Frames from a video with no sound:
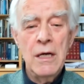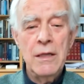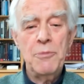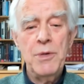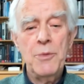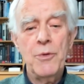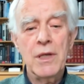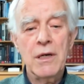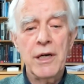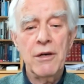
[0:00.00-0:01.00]
that people with
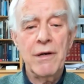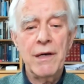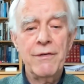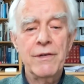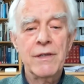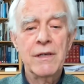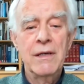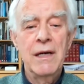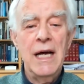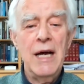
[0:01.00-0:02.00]
a cardiac arrest
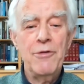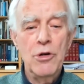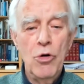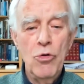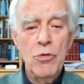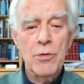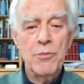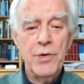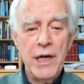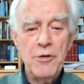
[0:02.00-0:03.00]
have no
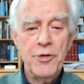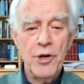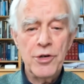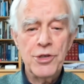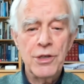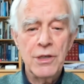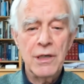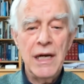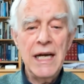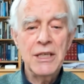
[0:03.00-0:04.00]
brain function
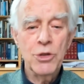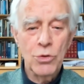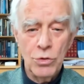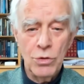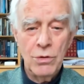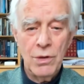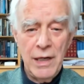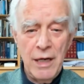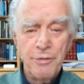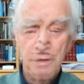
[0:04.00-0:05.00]
at all
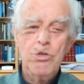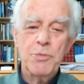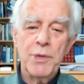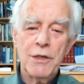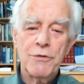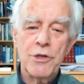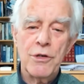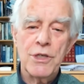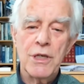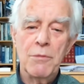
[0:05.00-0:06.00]
left. Mm. Retrospective
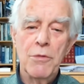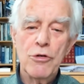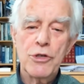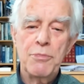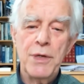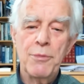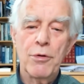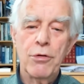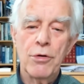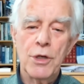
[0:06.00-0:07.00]
studies, and most people
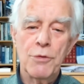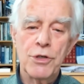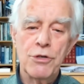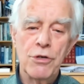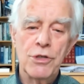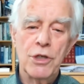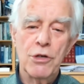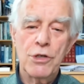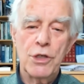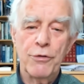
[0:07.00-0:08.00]
thought it was just
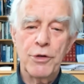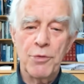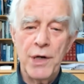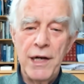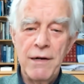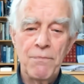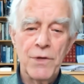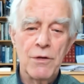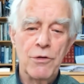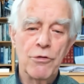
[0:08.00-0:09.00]
anoxia of the brain,
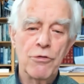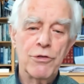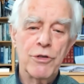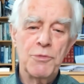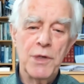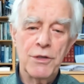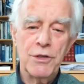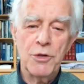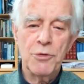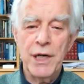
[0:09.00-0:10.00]
neurotransmitters
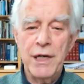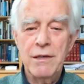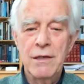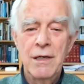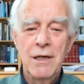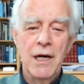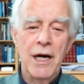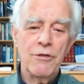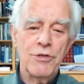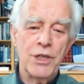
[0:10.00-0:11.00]
in the brain,
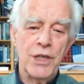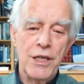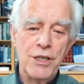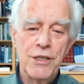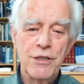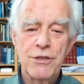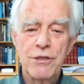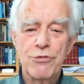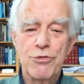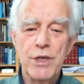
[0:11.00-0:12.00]
hallucinations,
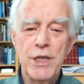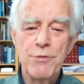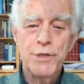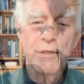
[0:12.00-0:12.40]
dreams. You